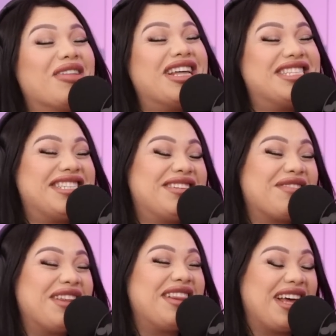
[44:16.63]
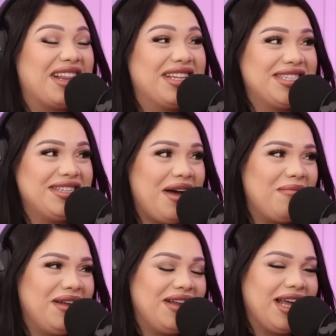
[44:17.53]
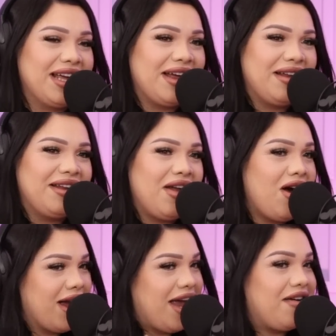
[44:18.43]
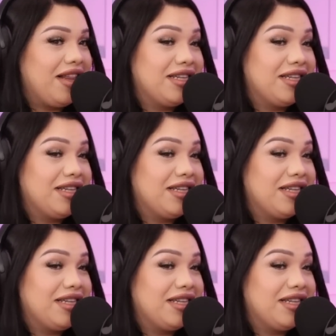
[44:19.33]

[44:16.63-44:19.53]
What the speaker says: this is really like this is not me like not caring.